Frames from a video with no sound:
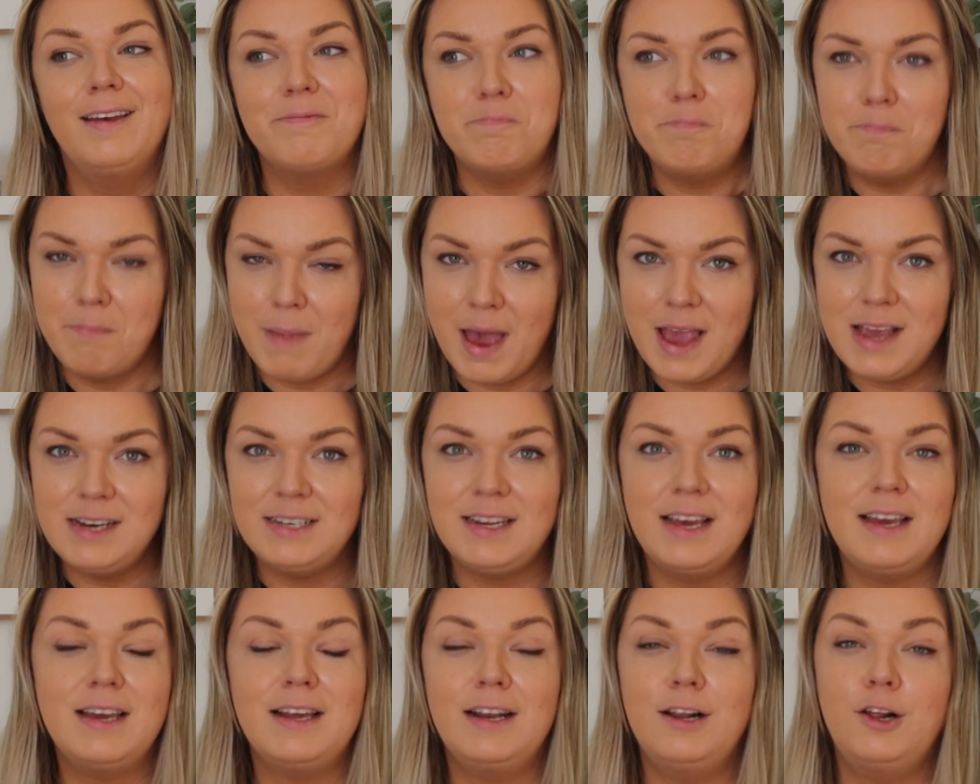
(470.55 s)
May
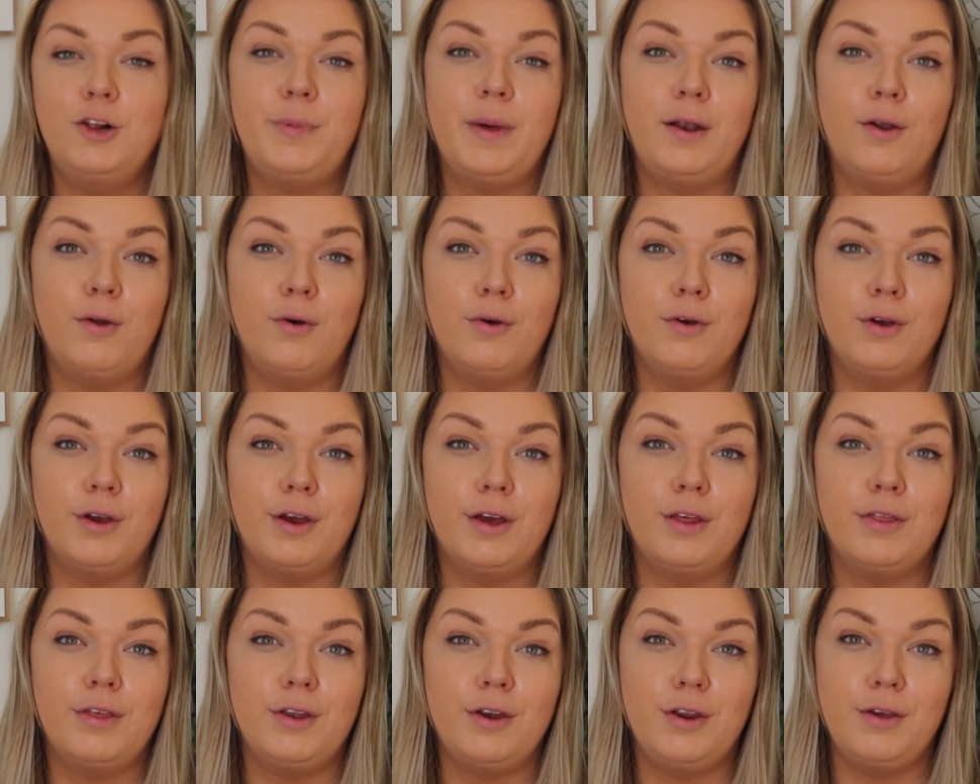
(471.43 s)
take a little bit longer
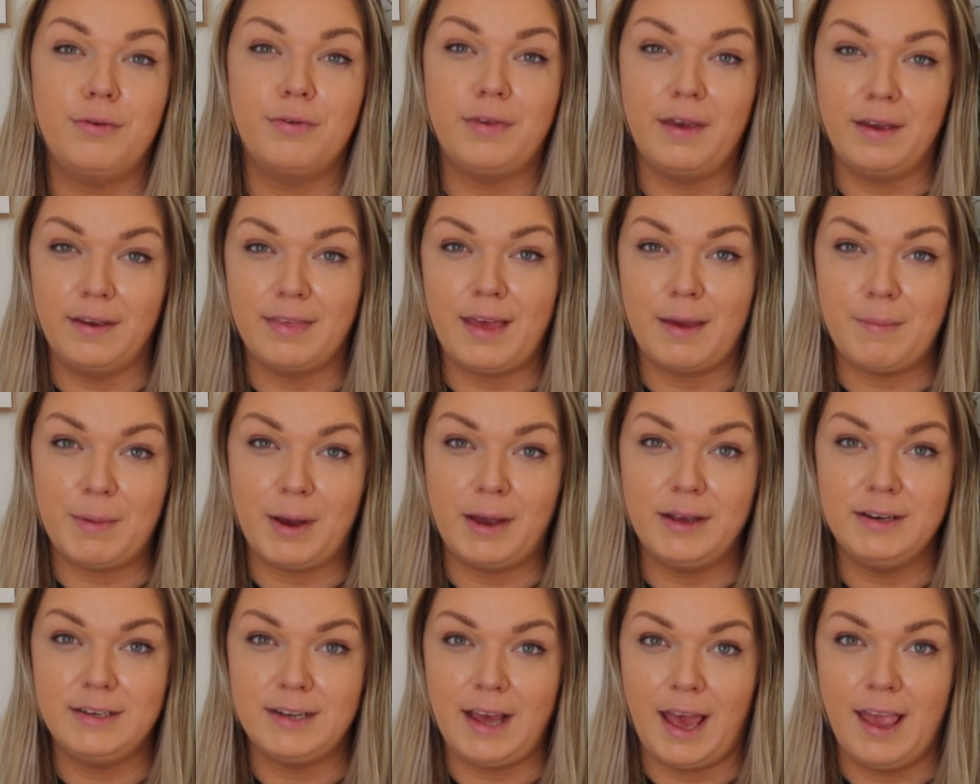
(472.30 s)
than you think they
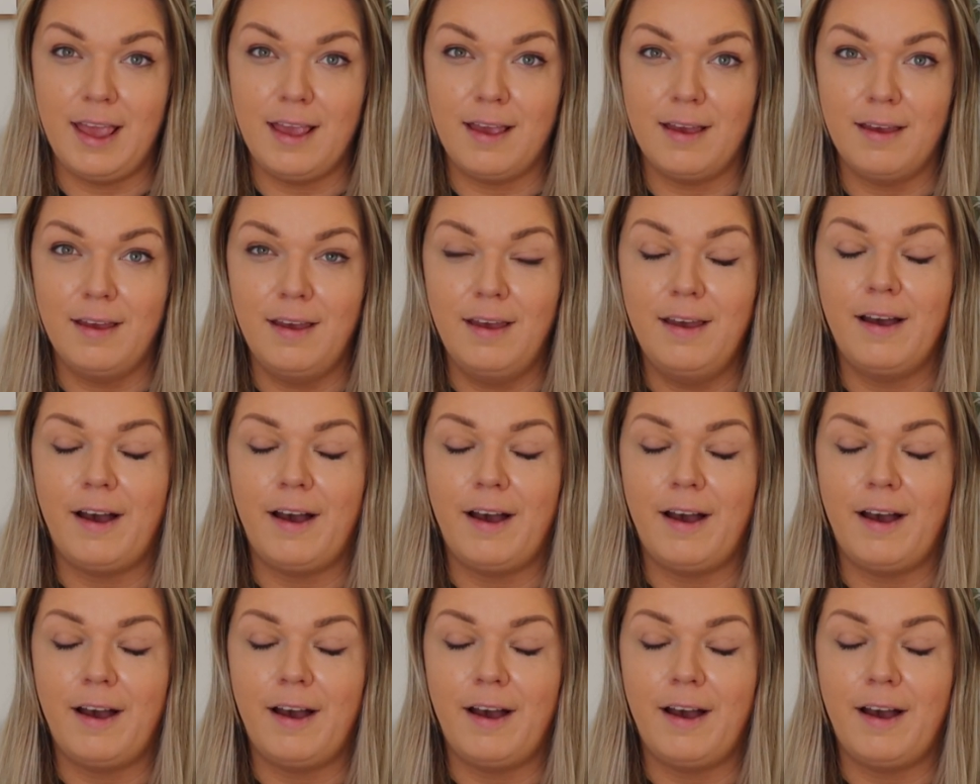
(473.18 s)
might take.